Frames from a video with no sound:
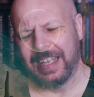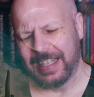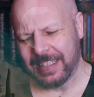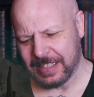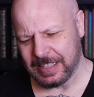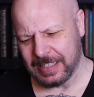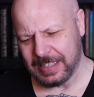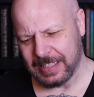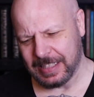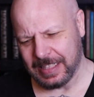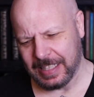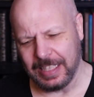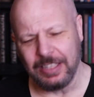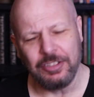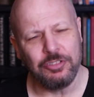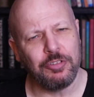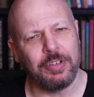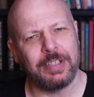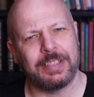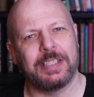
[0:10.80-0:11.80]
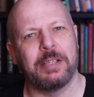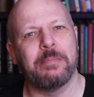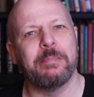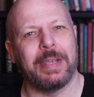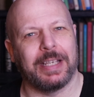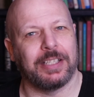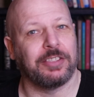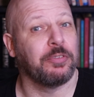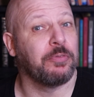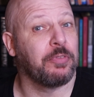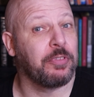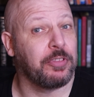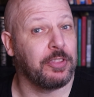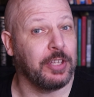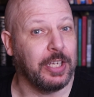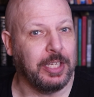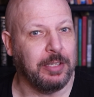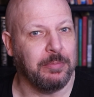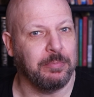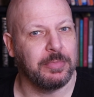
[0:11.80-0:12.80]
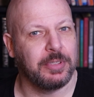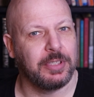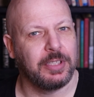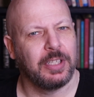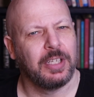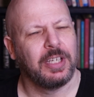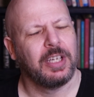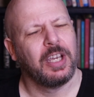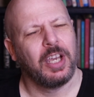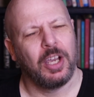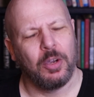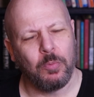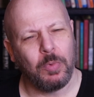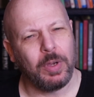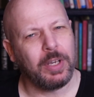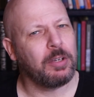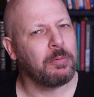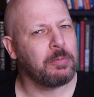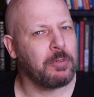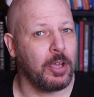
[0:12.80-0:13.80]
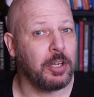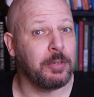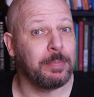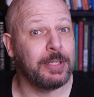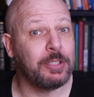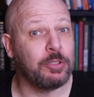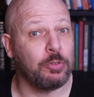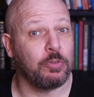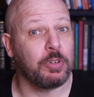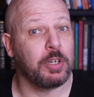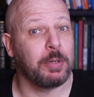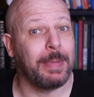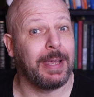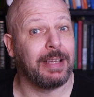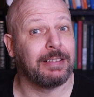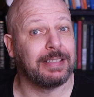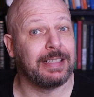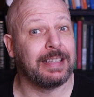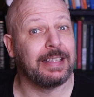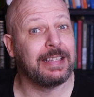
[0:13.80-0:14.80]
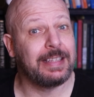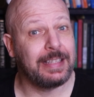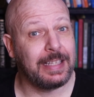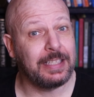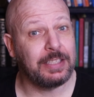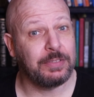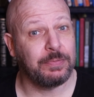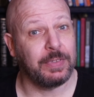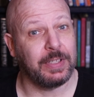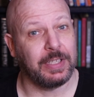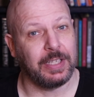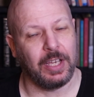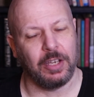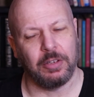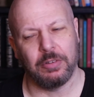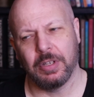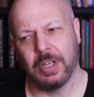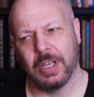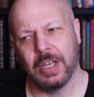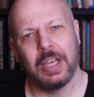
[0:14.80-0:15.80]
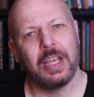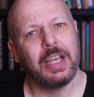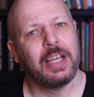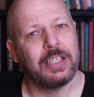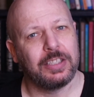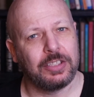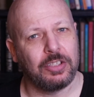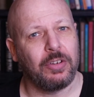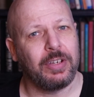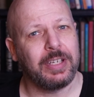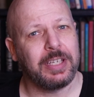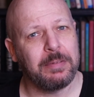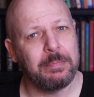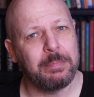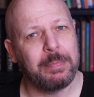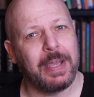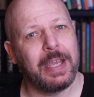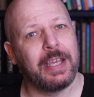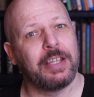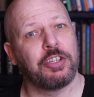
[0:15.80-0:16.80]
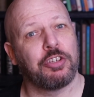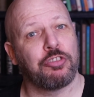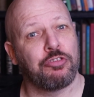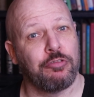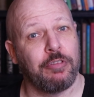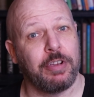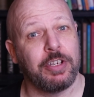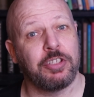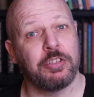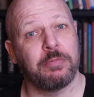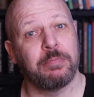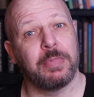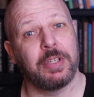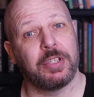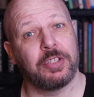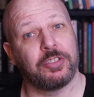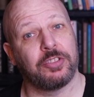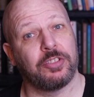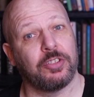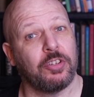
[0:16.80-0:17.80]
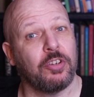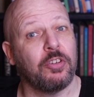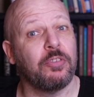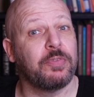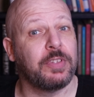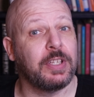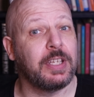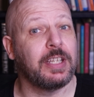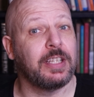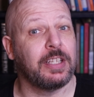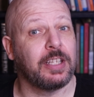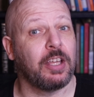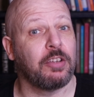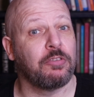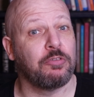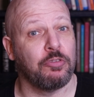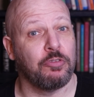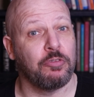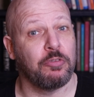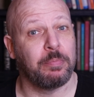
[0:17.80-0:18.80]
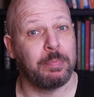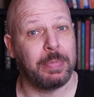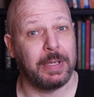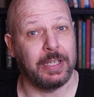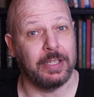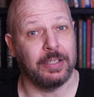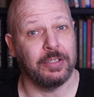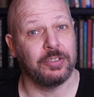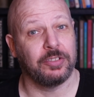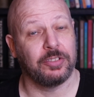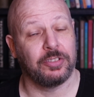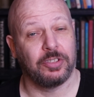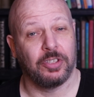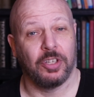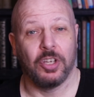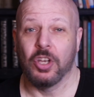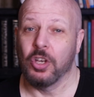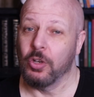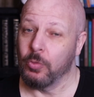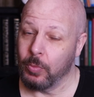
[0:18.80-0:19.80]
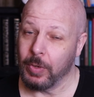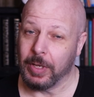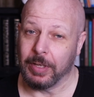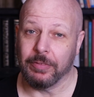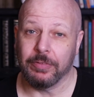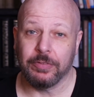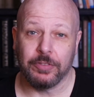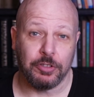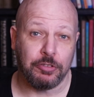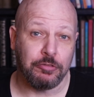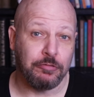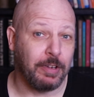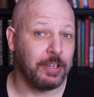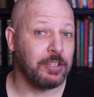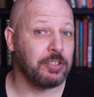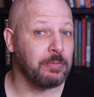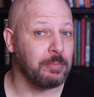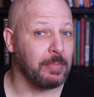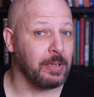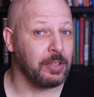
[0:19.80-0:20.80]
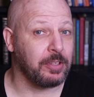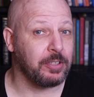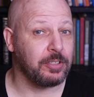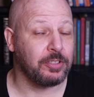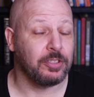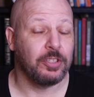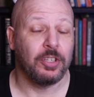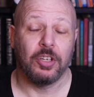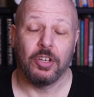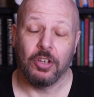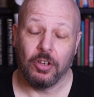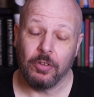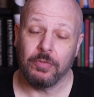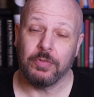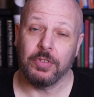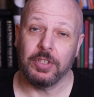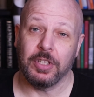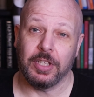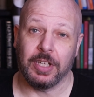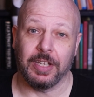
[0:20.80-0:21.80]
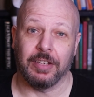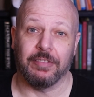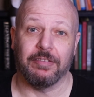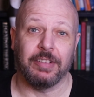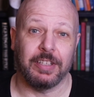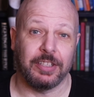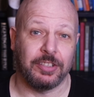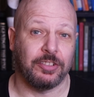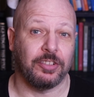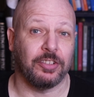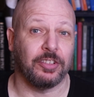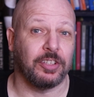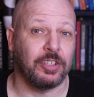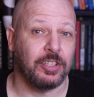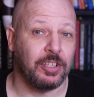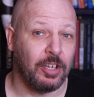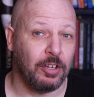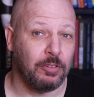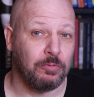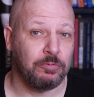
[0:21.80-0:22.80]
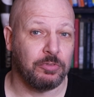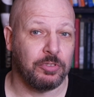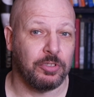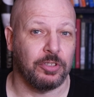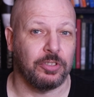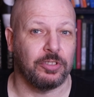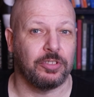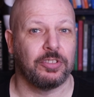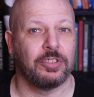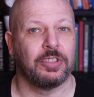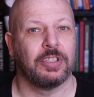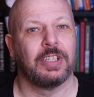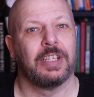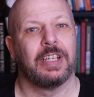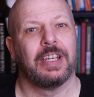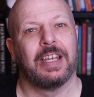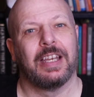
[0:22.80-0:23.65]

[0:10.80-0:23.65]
It's an interesting mix of themes, and one I'm going to be talking about in this video, as I compare the creation myths of the Indo-Europeans with the creation myths of the Near Eastern cultures.